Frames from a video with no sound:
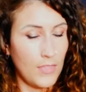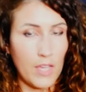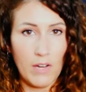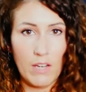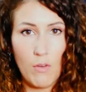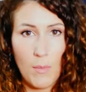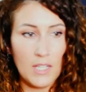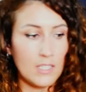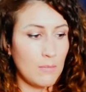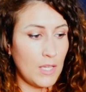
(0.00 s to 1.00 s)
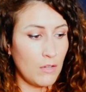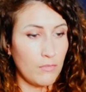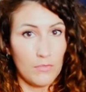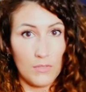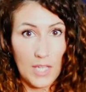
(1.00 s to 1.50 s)
they really reminded me
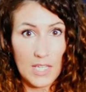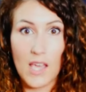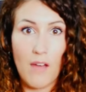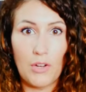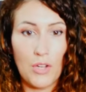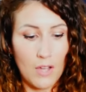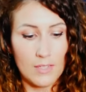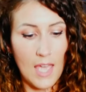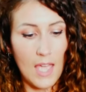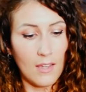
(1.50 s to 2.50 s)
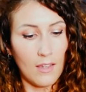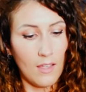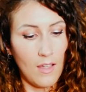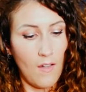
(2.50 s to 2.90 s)
of like a tarot card deck.